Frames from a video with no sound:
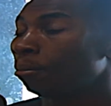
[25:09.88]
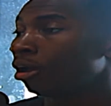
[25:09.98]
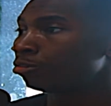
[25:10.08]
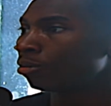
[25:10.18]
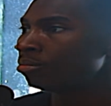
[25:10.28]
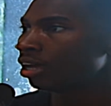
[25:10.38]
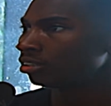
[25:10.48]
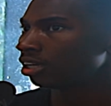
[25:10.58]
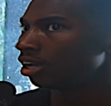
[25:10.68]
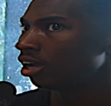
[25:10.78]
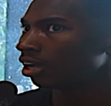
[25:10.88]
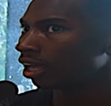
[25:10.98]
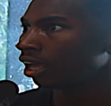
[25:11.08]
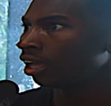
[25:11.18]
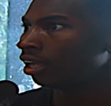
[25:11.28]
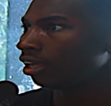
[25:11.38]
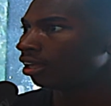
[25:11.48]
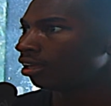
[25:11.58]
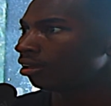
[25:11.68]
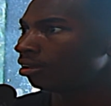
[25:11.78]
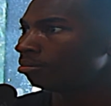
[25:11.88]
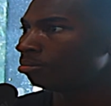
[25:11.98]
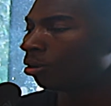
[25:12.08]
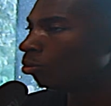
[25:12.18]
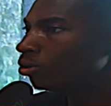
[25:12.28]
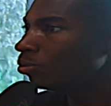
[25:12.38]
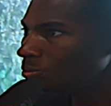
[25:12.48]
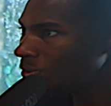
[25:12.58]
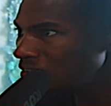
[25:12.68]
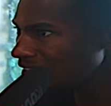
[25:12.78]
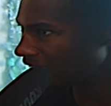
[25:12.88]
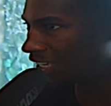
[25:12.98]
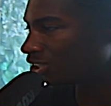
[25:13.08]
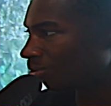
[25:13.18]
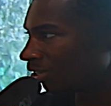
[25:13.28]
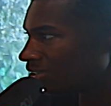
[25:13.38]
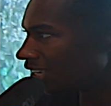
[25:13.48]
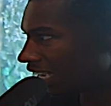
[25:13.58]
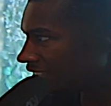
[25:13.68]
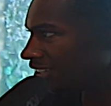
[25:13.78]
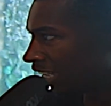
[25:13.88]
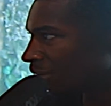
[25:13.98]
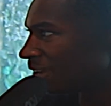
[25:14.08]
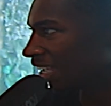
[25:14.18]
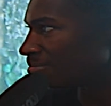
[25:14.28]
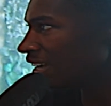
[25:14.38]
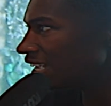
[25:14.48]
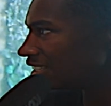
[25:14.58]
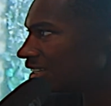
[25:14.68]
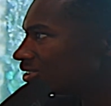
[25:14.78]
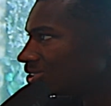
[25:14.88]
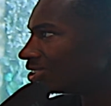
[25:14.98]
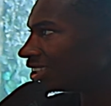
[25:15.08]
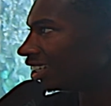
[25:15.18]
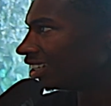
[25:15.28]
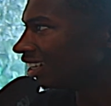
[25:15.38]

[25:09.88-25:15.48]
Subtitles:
But from there, I was like, okay. But what are you guys doing? You guys look like you're making money, deal sourcing.